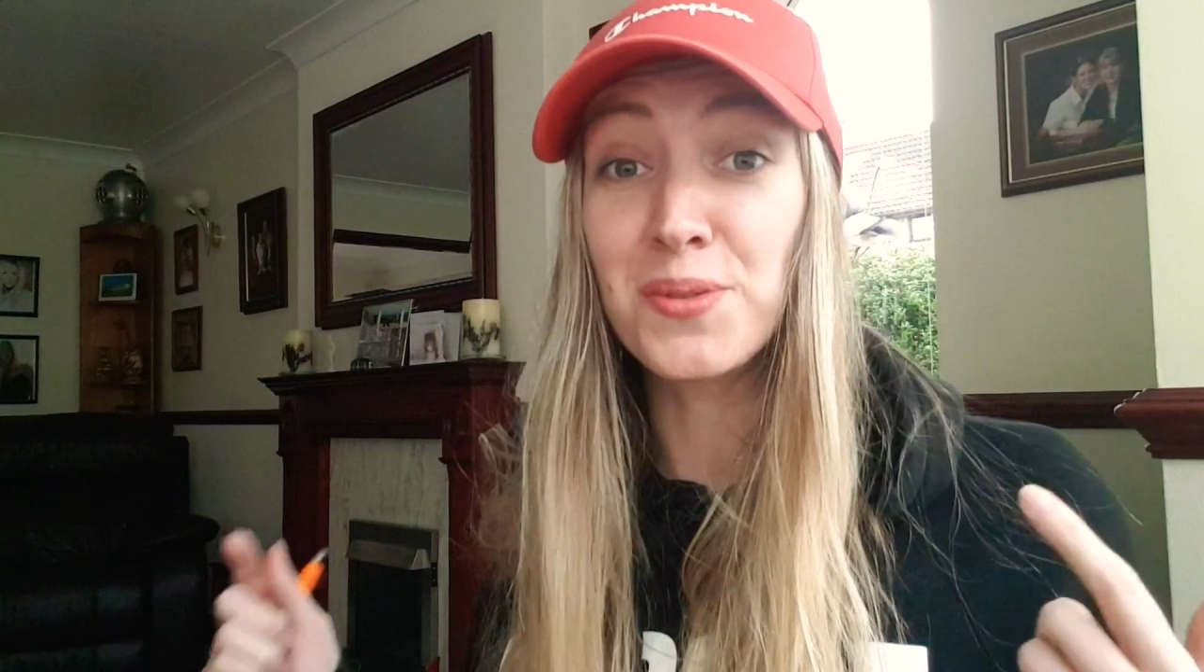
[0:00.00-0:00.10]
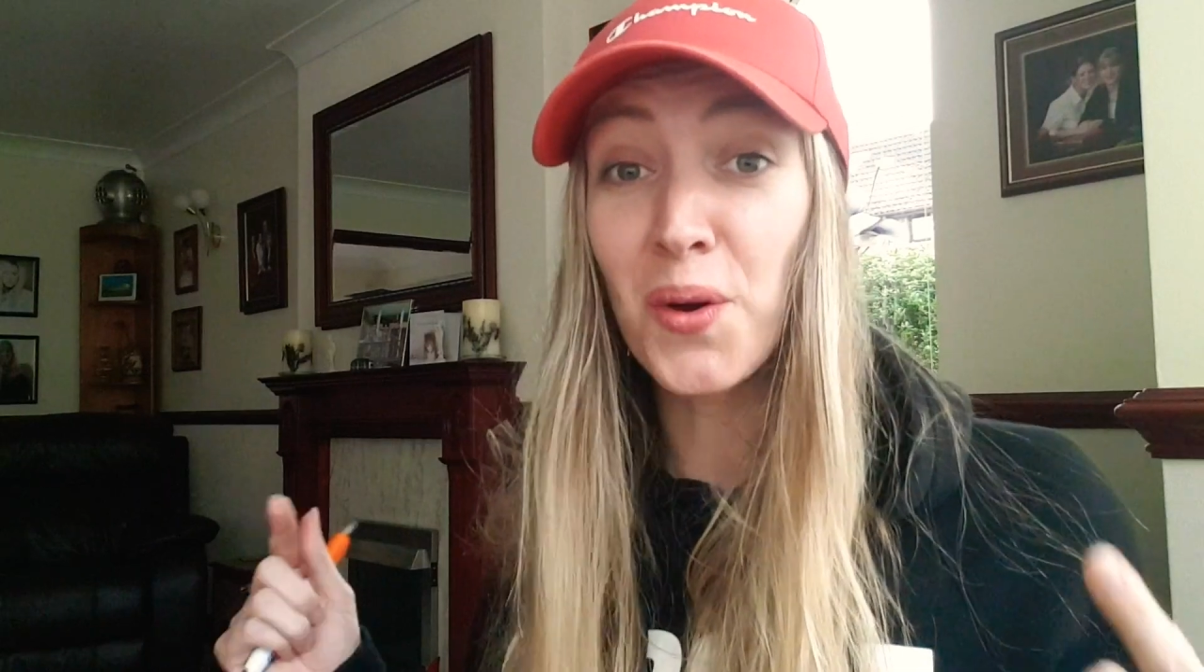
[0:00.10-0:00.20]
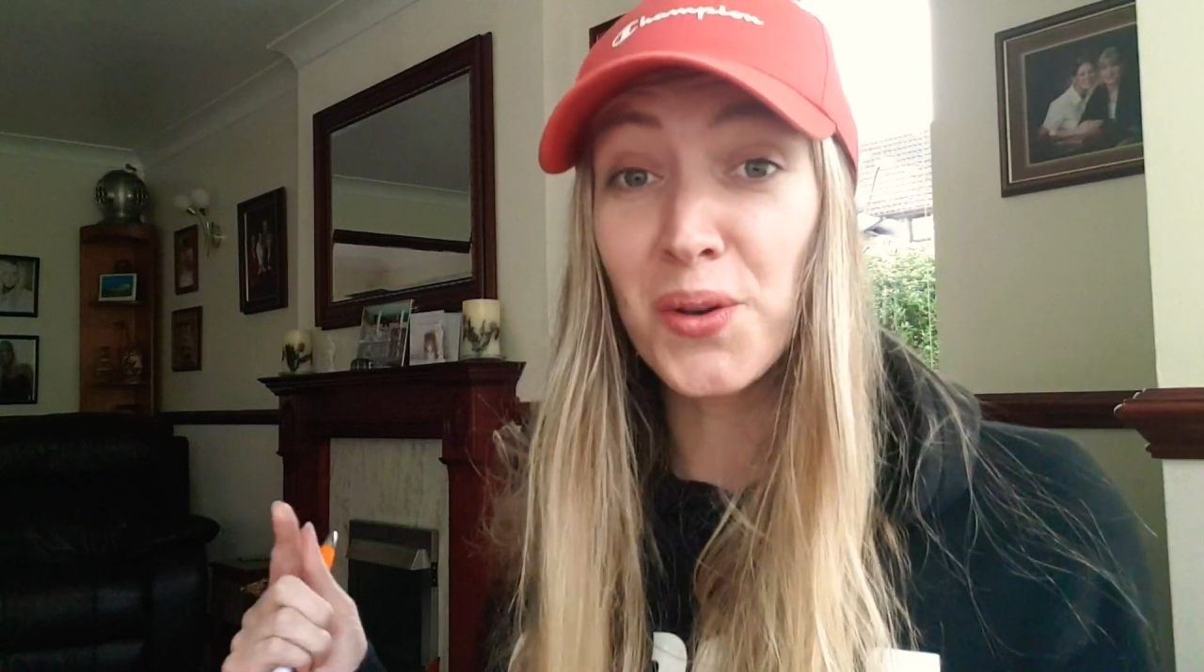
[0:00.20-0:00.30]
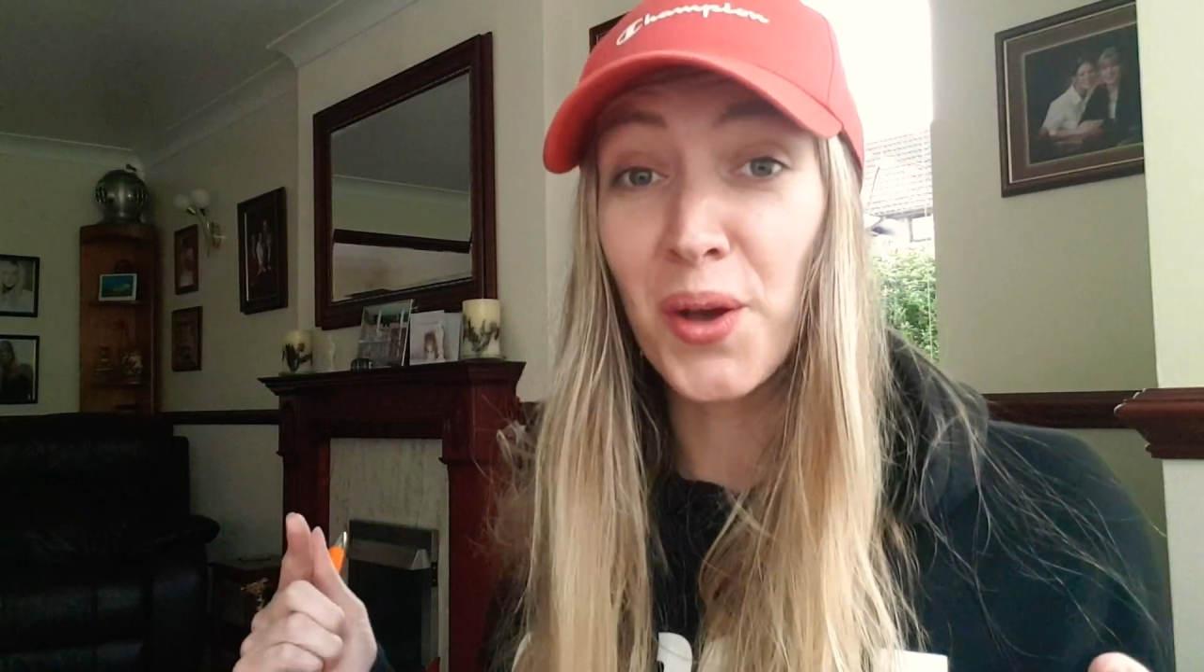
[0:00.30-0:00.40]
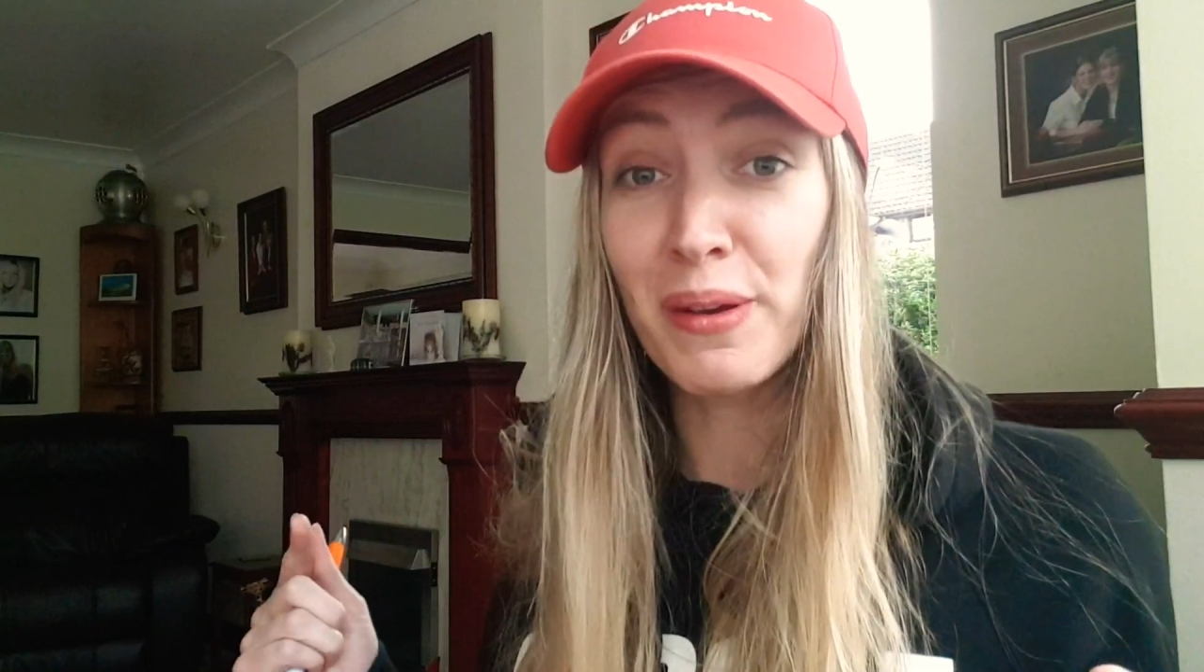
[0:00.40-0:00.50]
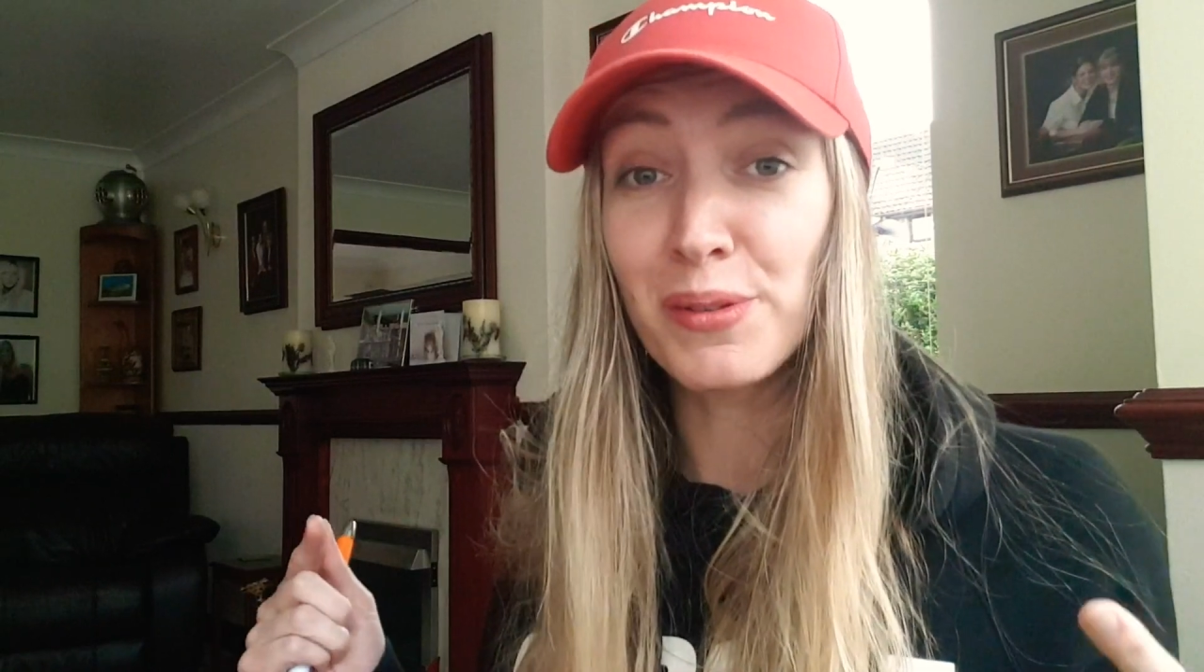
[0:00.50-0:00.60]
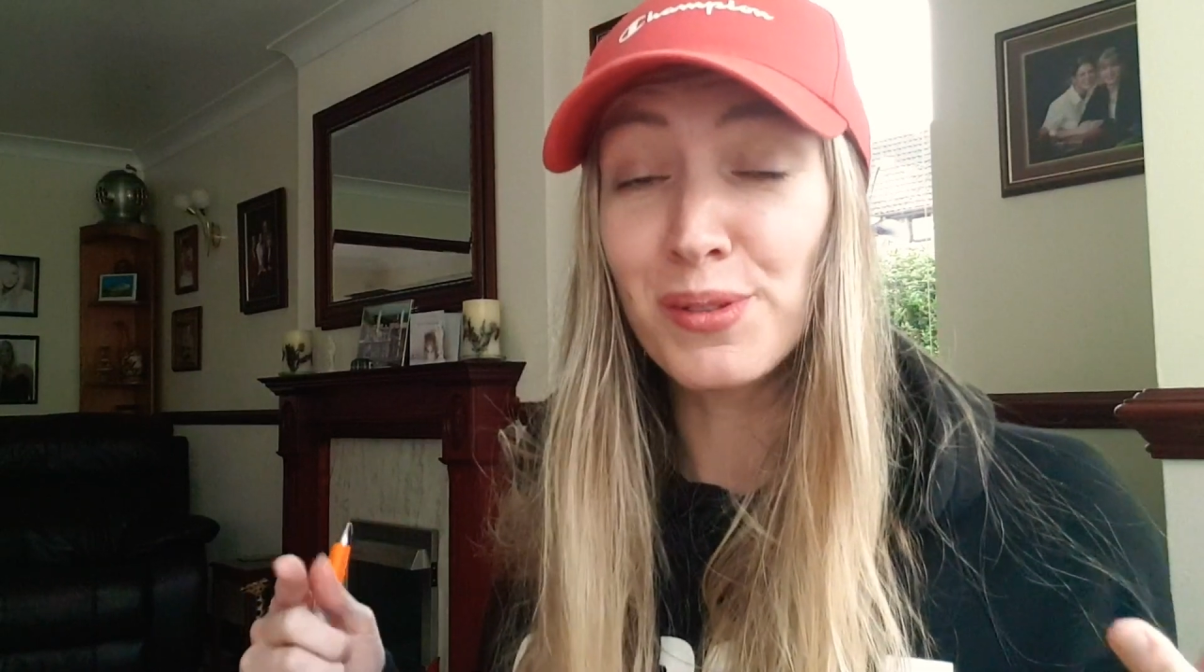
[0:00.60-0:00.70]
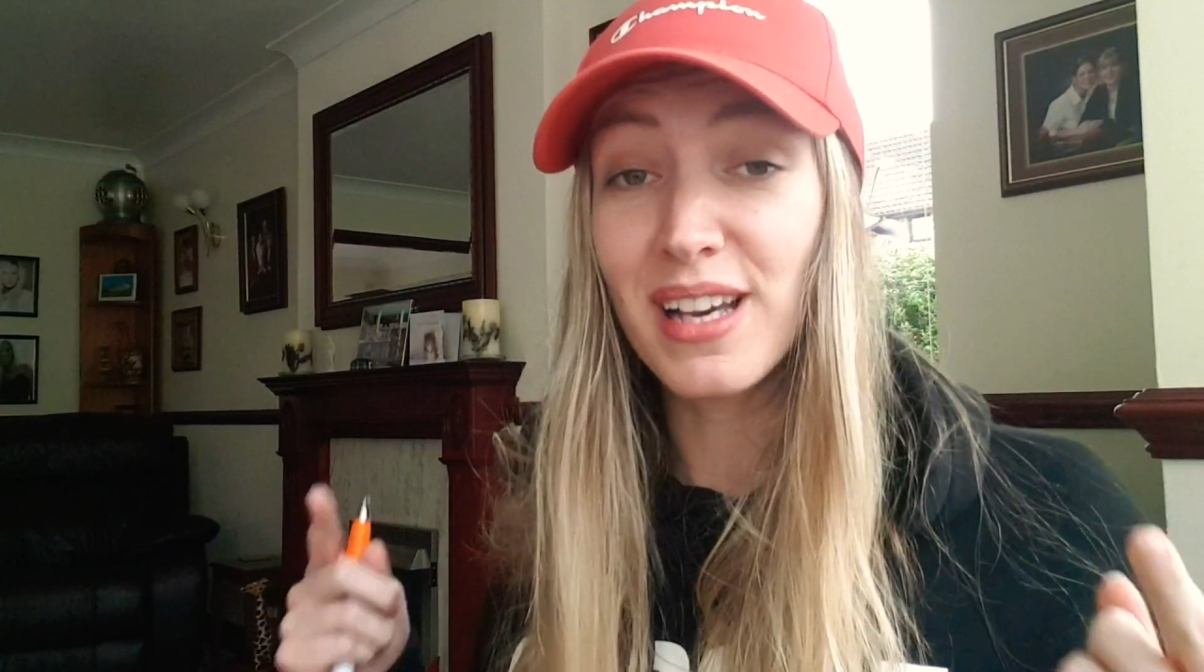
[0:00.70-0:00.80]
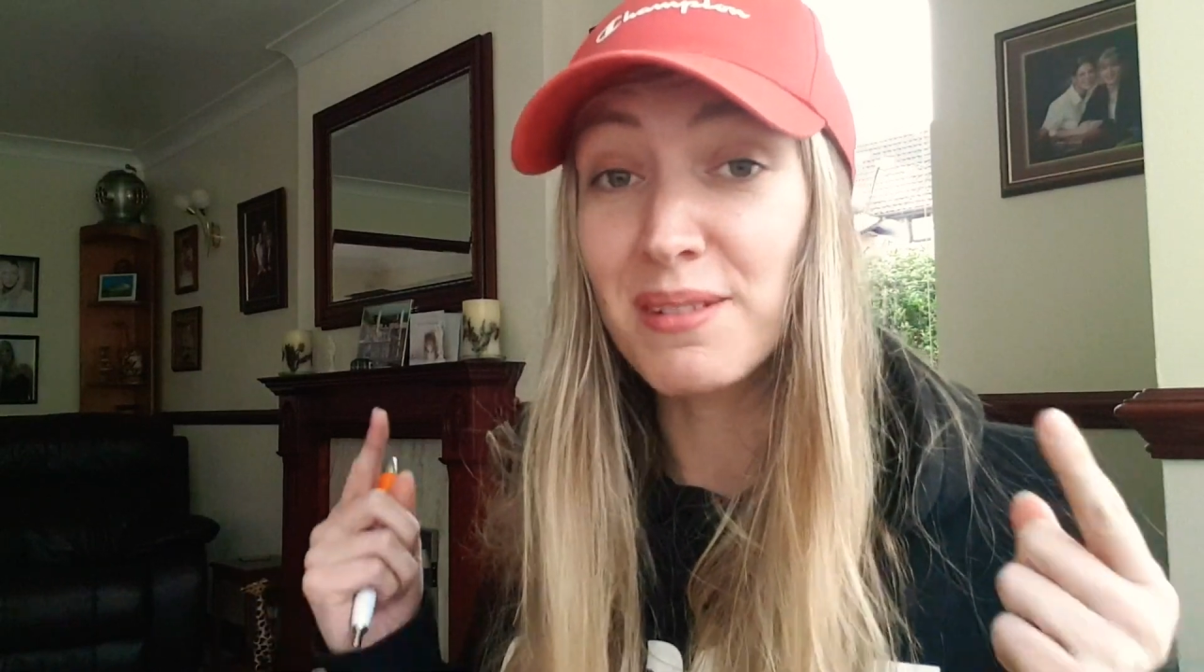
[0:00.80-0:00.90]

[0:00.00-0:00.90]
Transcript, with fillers: not know it all